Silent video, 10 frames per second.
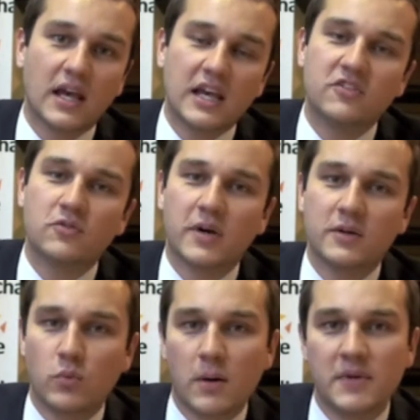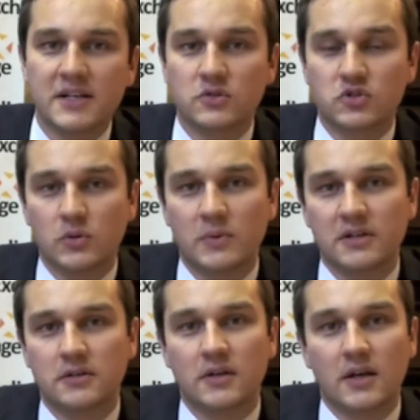If you've paid 1 million or 2
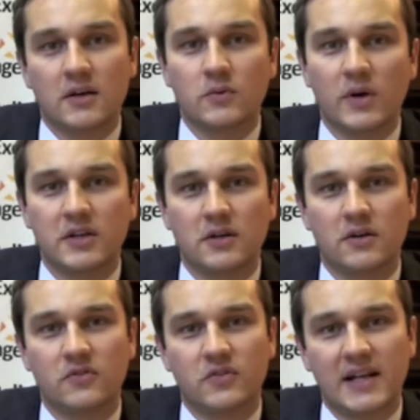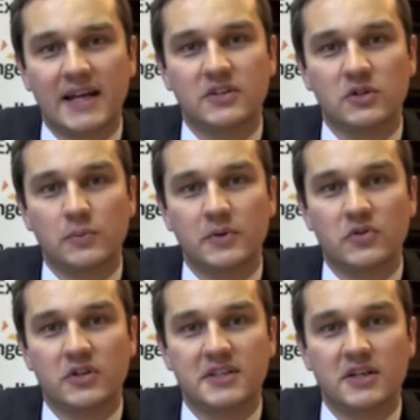million for land that you'll build
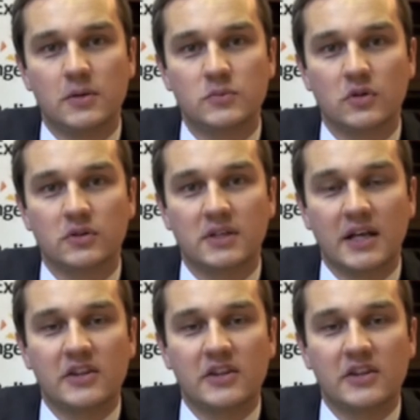30 homes on,